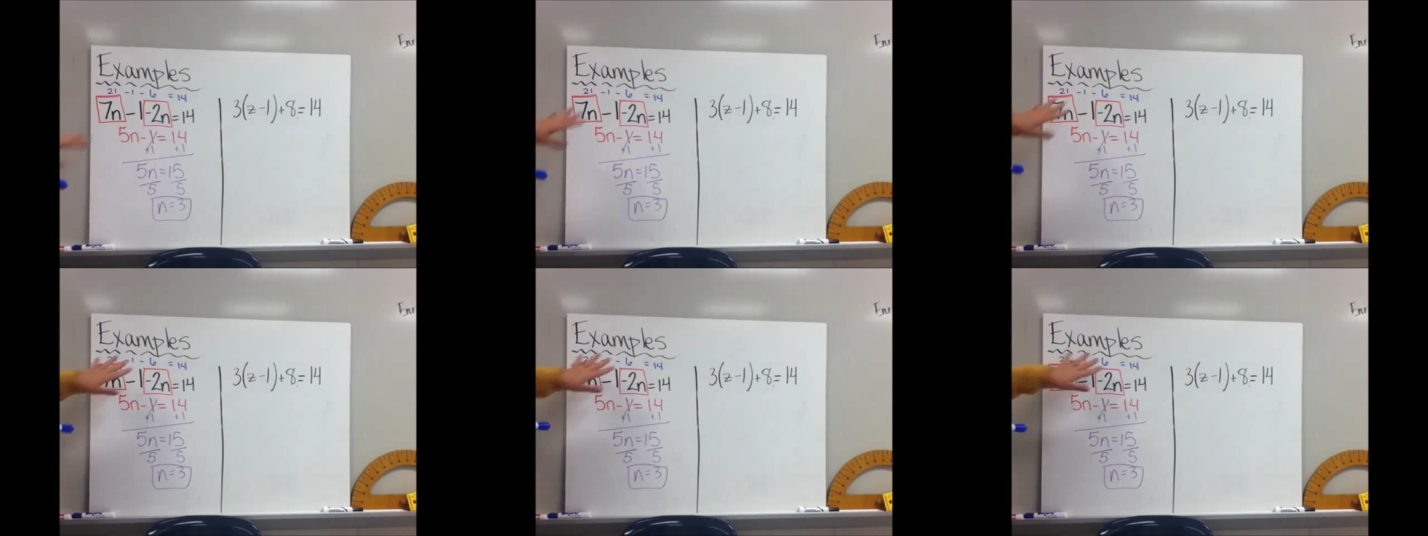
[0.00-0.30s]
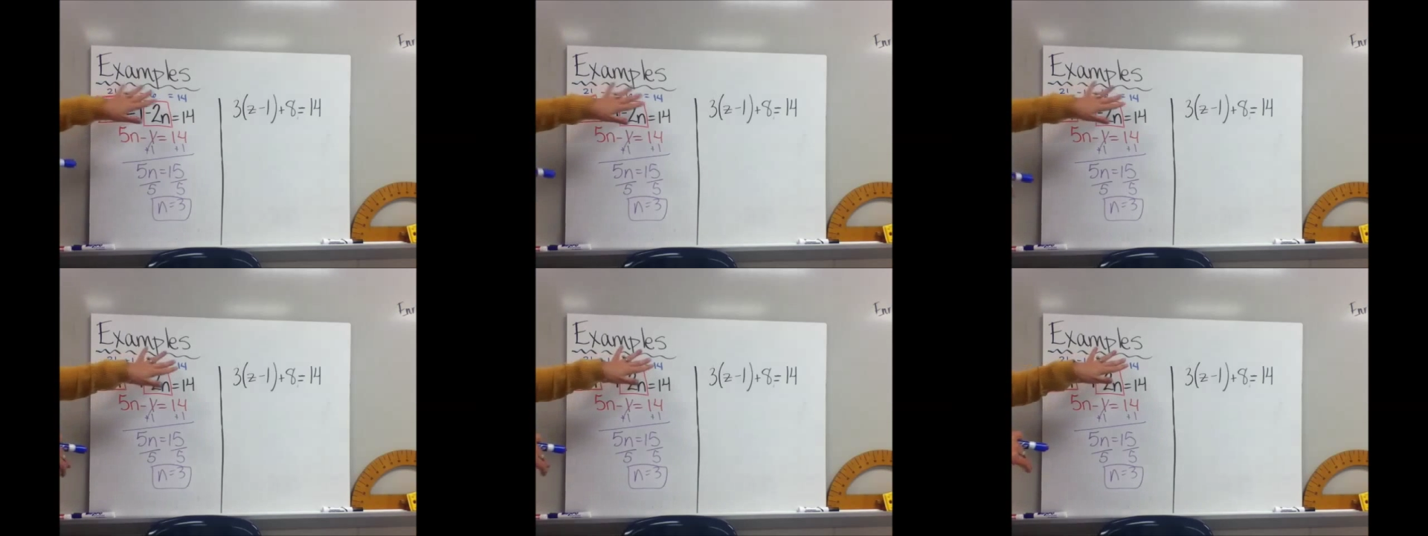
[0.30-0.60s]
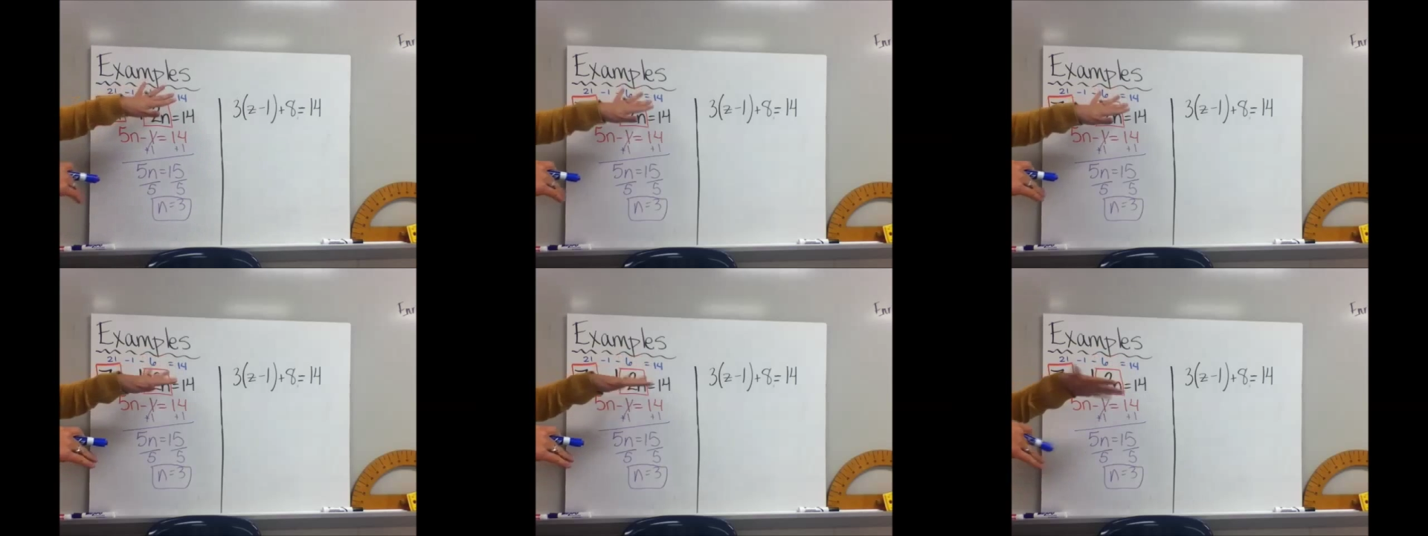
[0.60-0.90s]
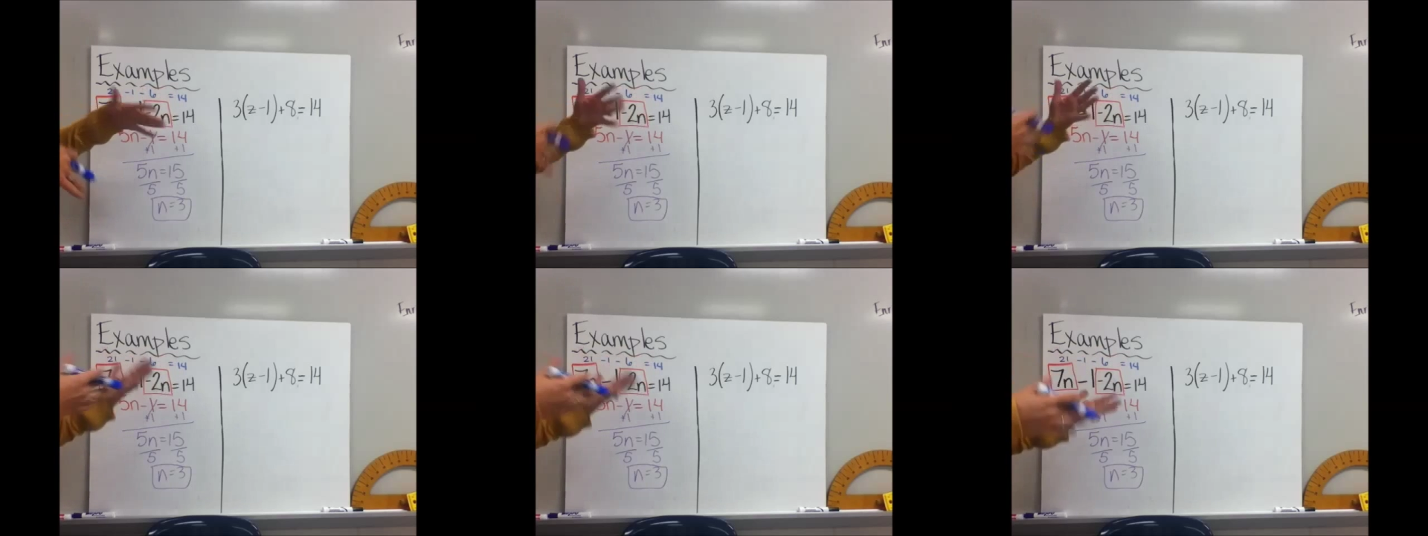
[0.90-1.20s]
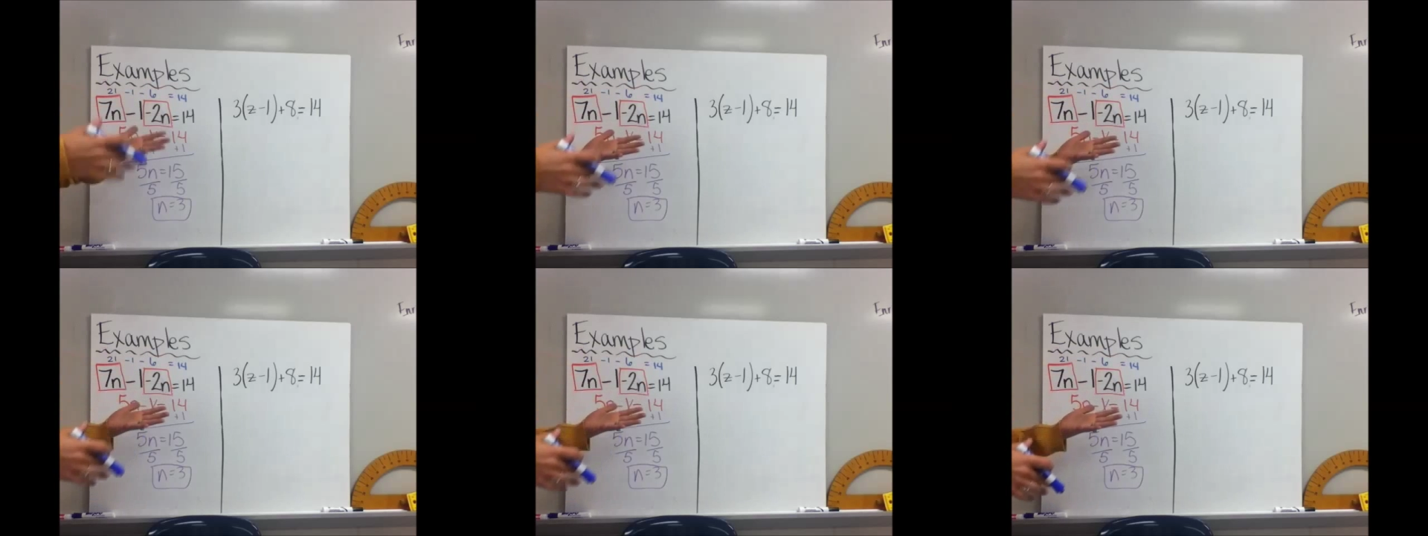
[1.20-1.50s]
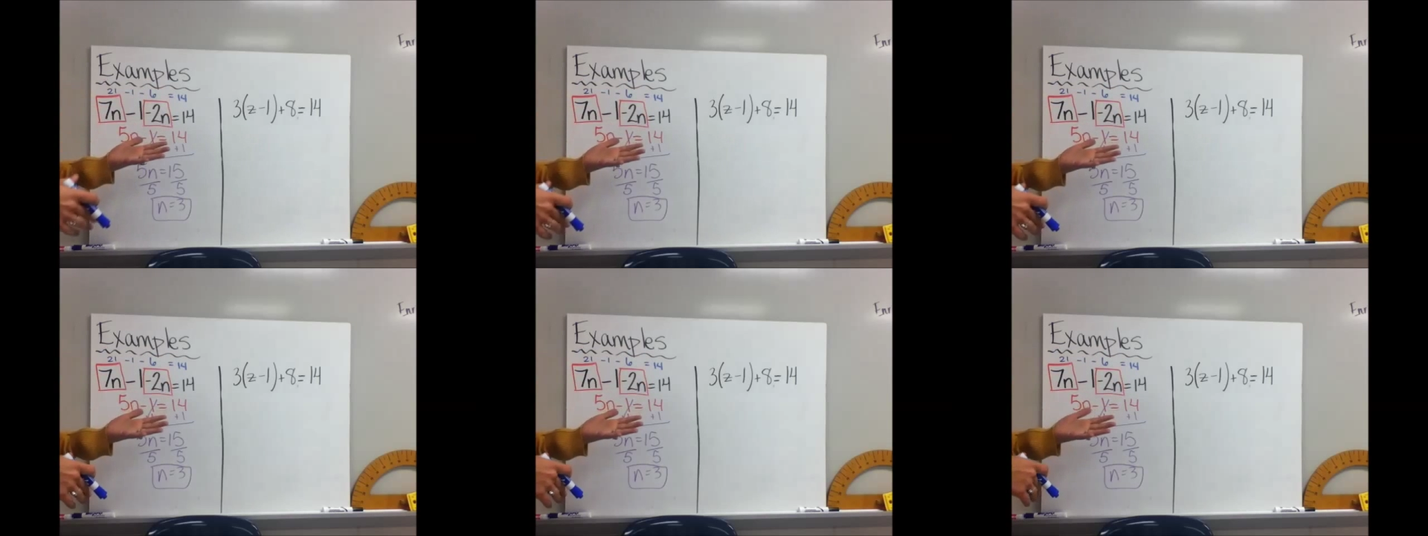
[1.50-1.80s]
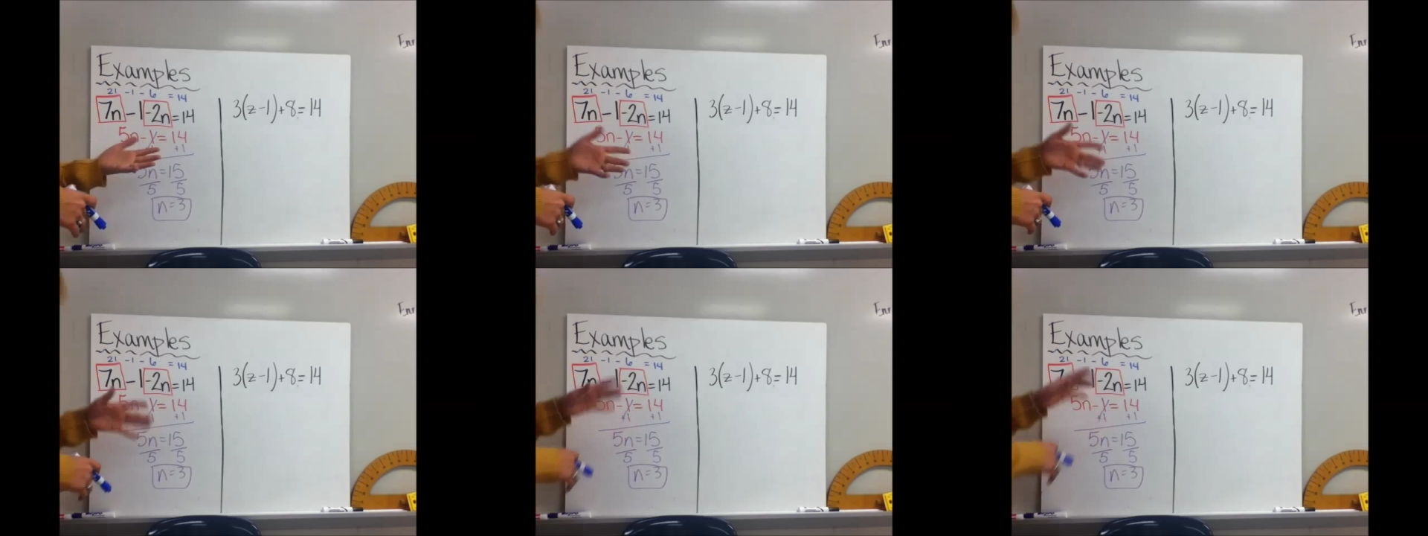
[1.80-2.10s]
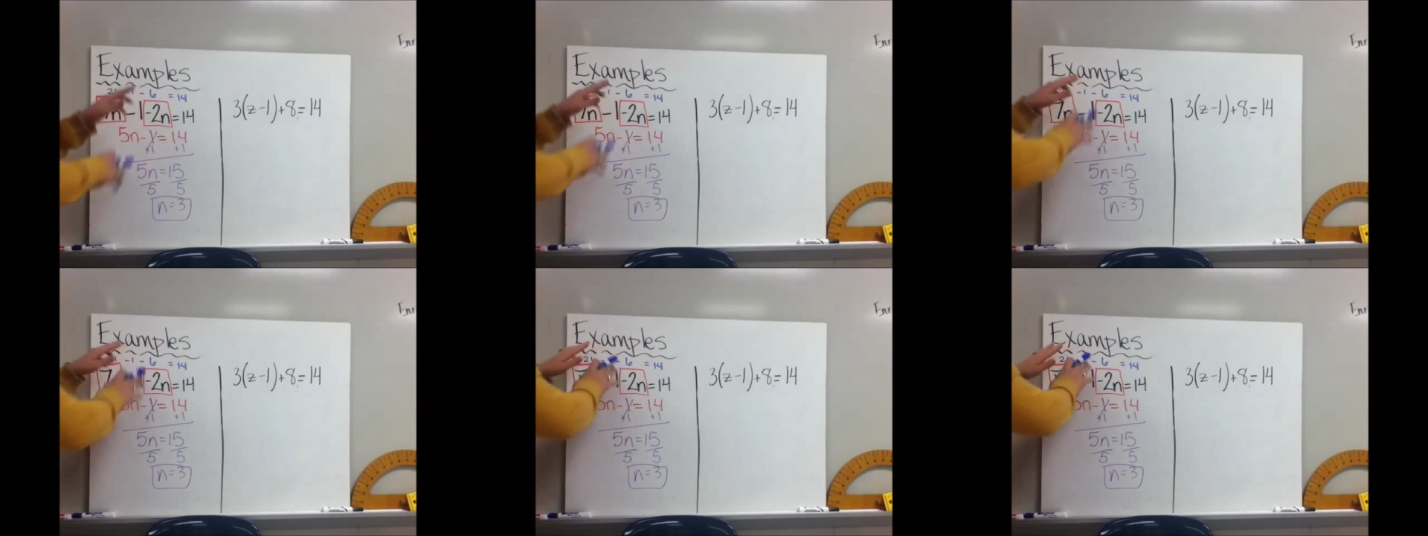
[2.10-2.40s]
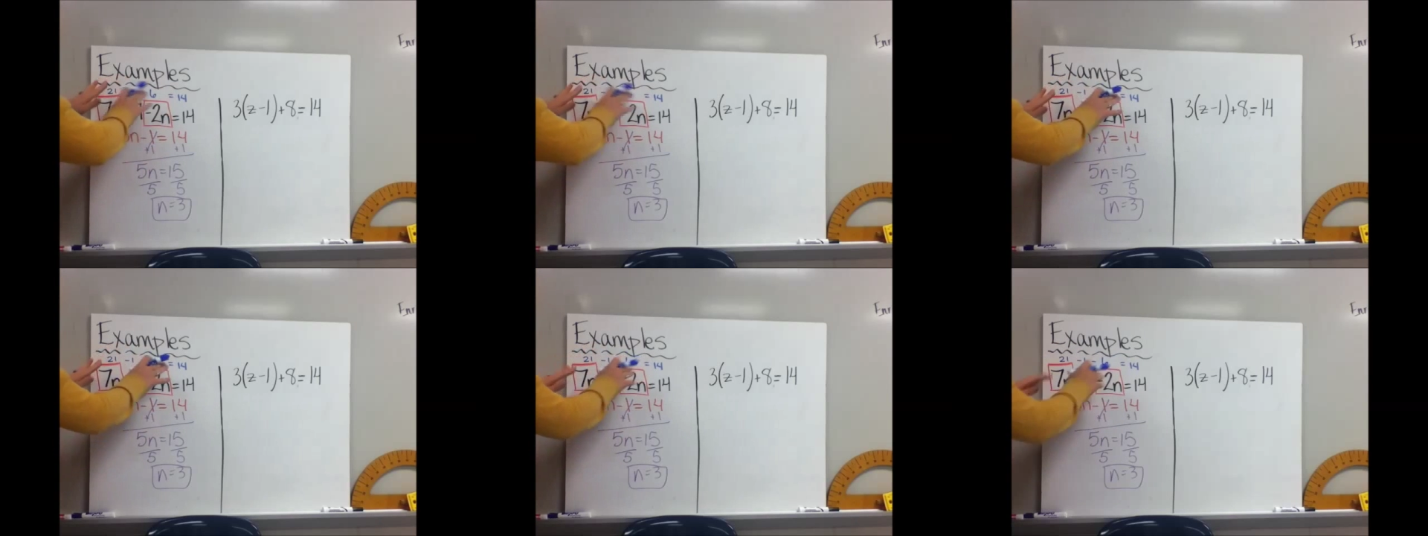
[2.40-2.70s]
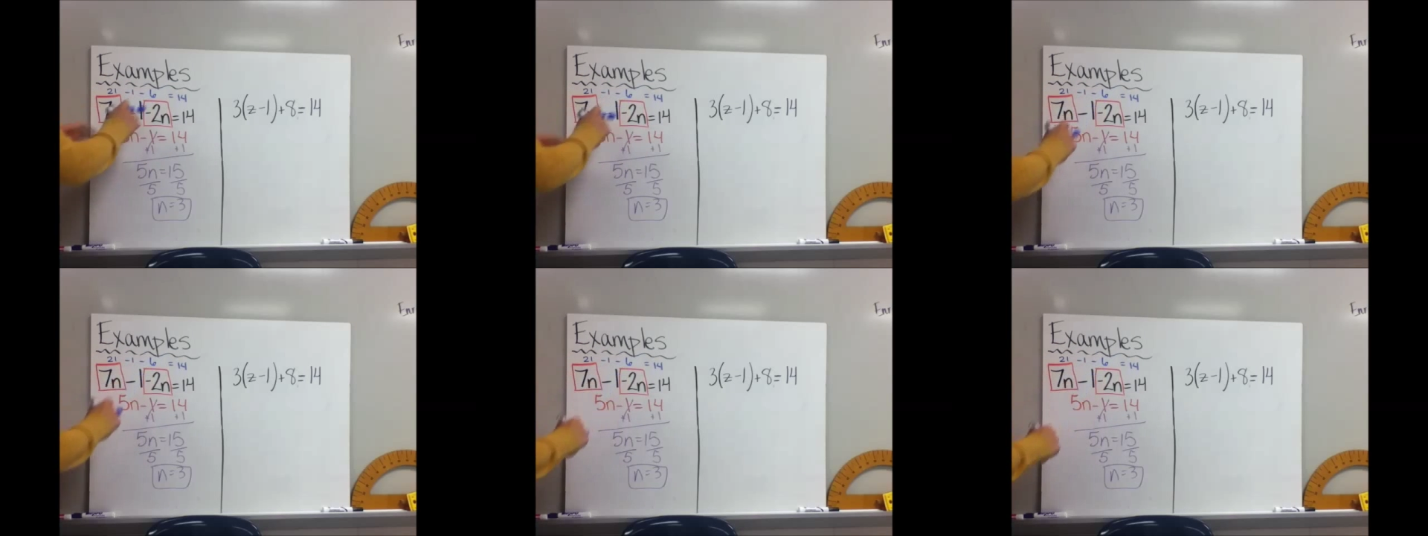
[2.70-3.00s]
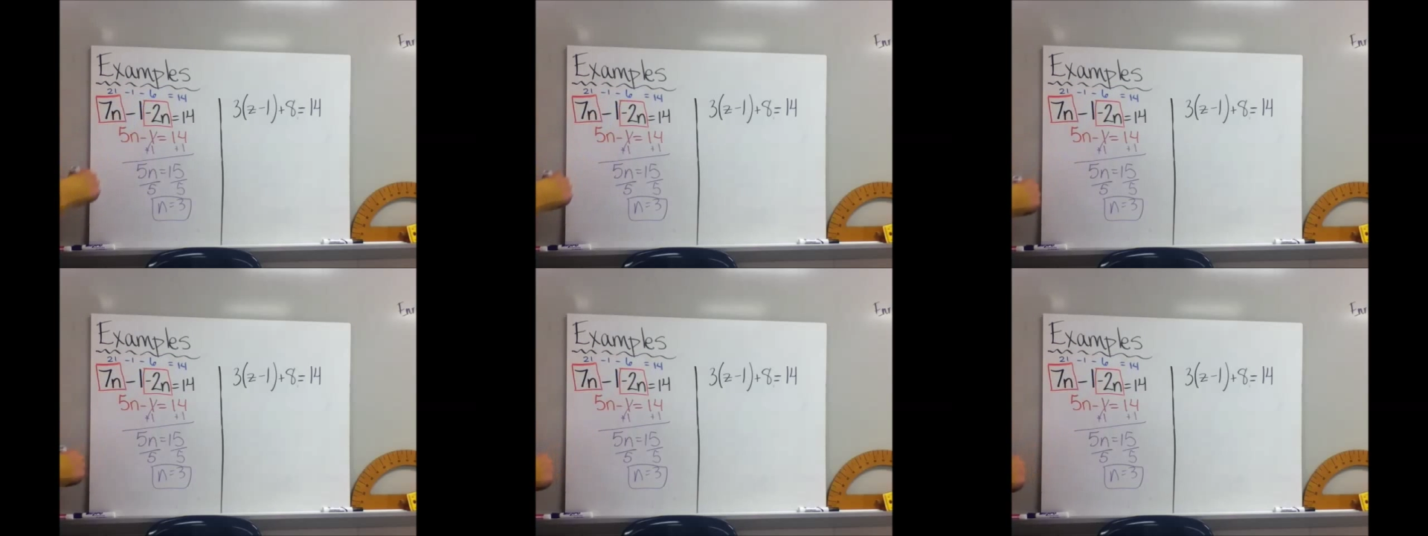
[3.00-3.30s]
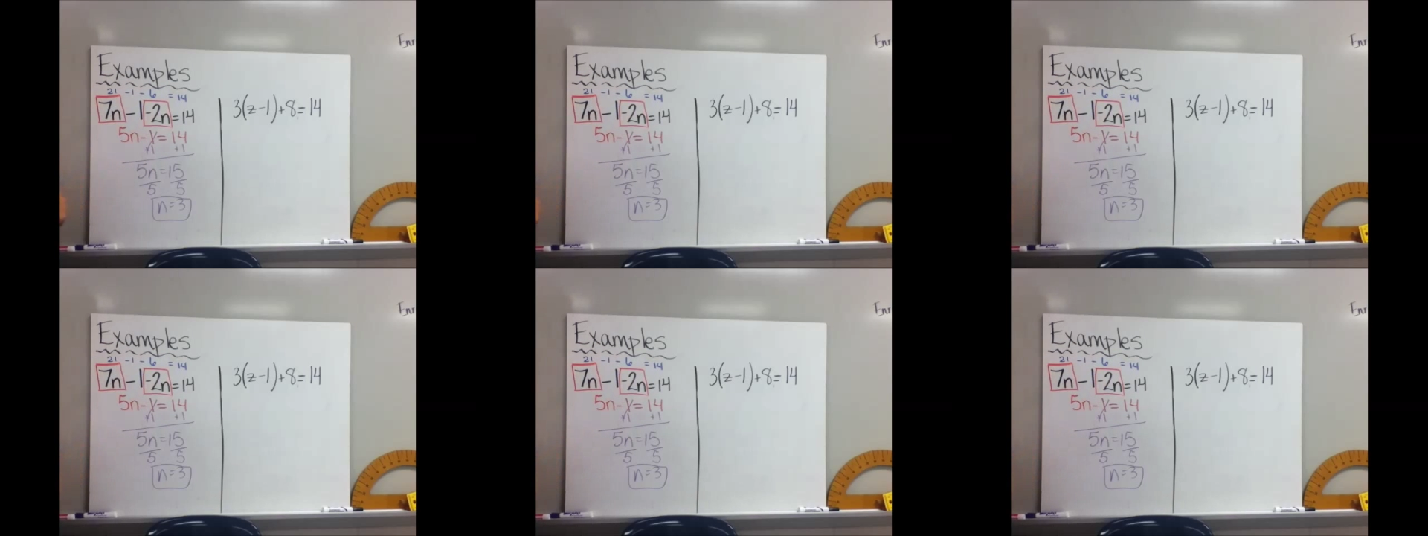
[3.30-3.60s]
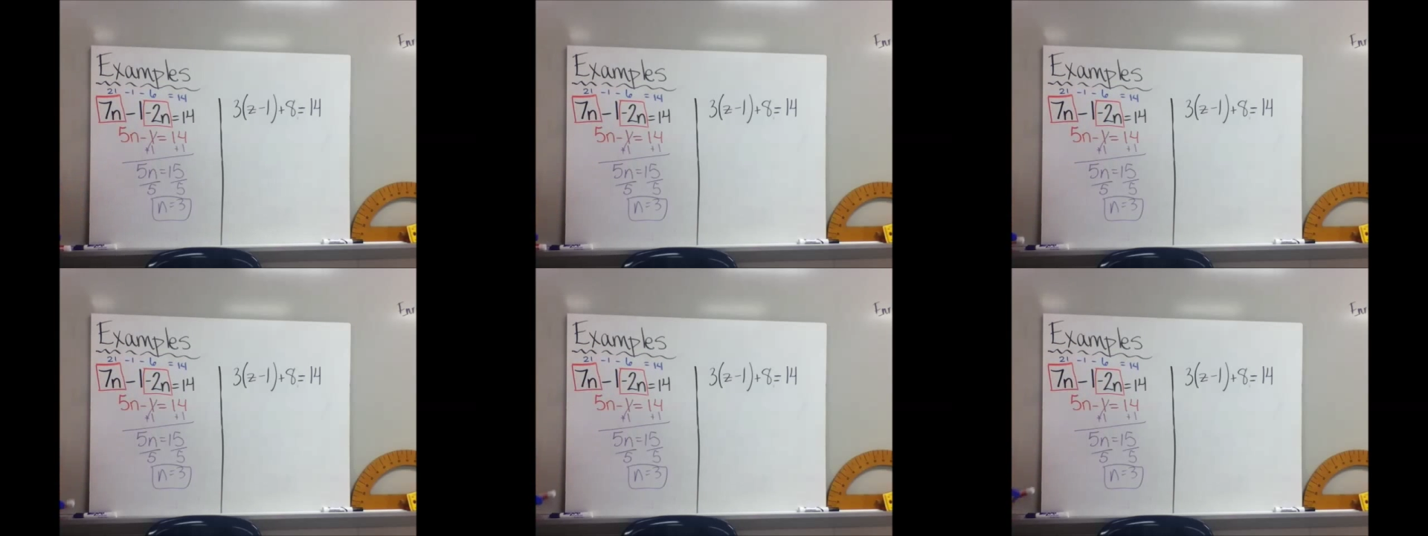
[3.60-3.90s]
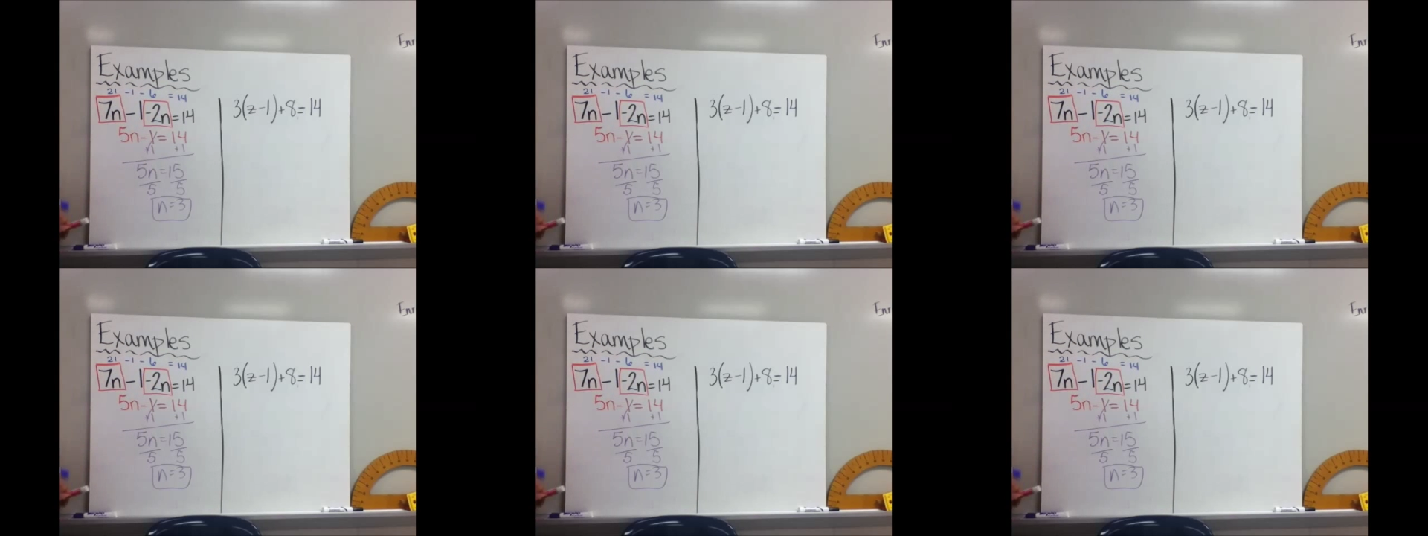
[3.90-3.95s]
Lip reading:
Nobody's mouth can be seen.